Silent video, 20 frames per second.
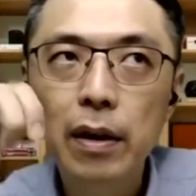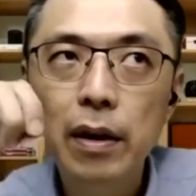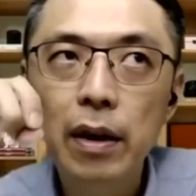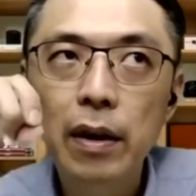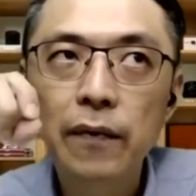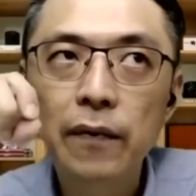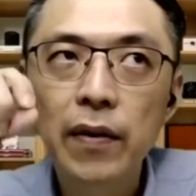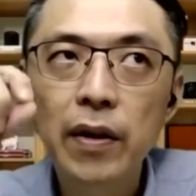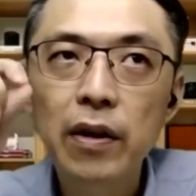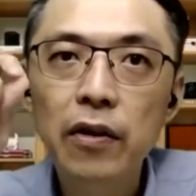
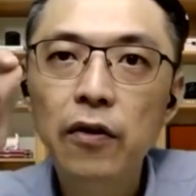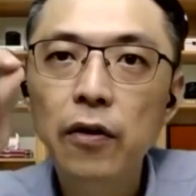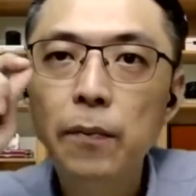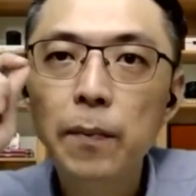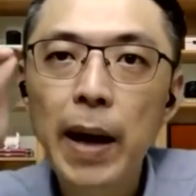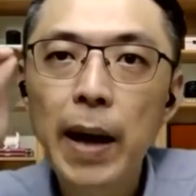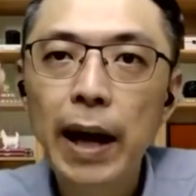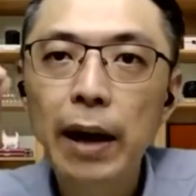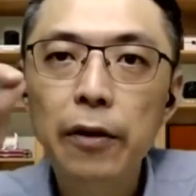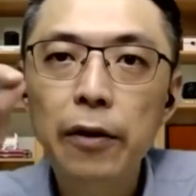even if you
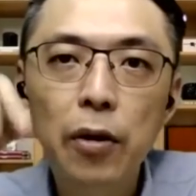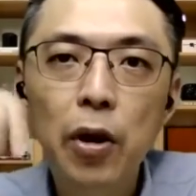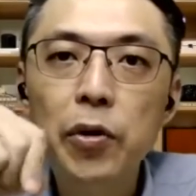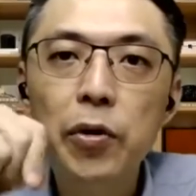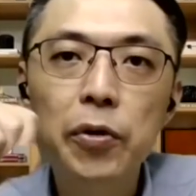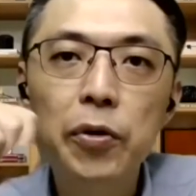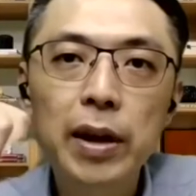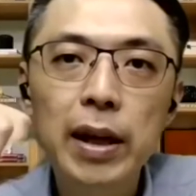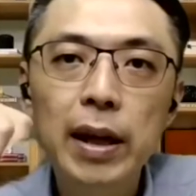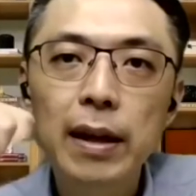buy the wrong
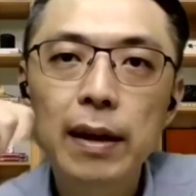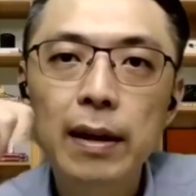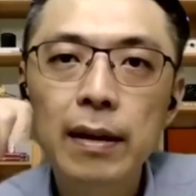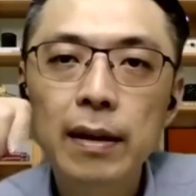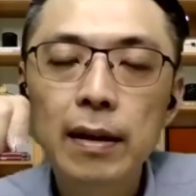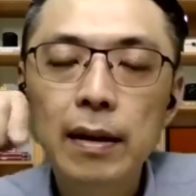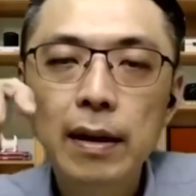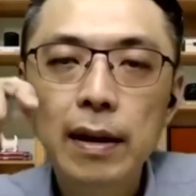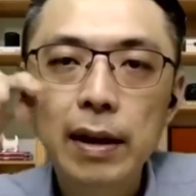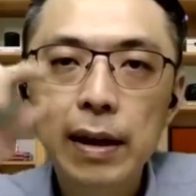unit,
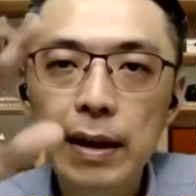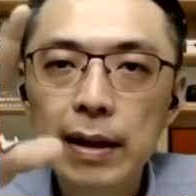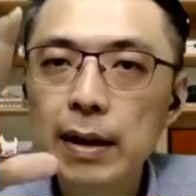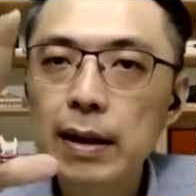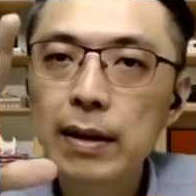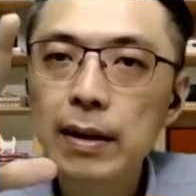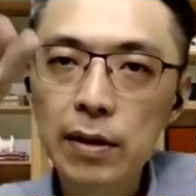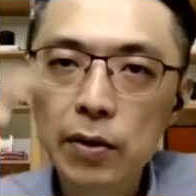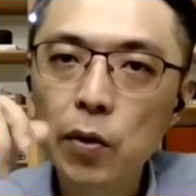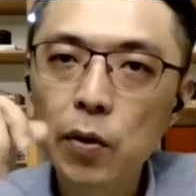it
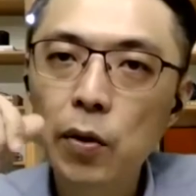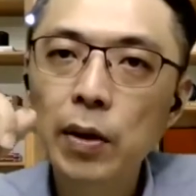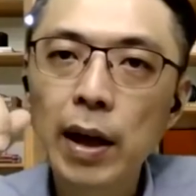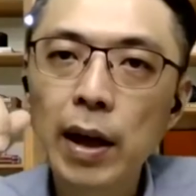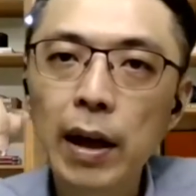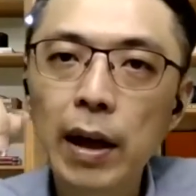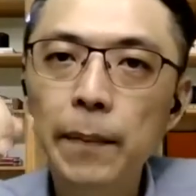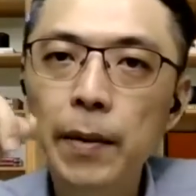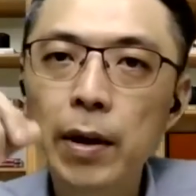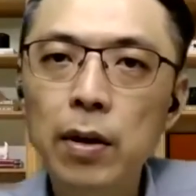is still
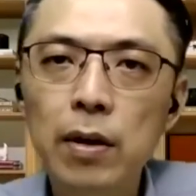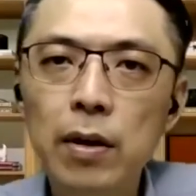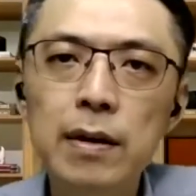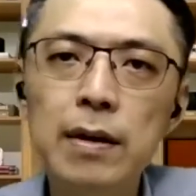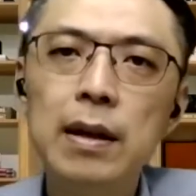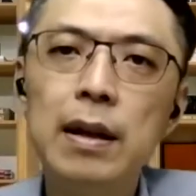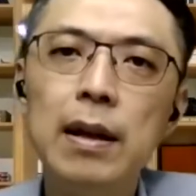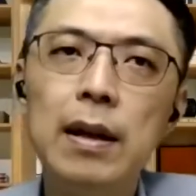okay because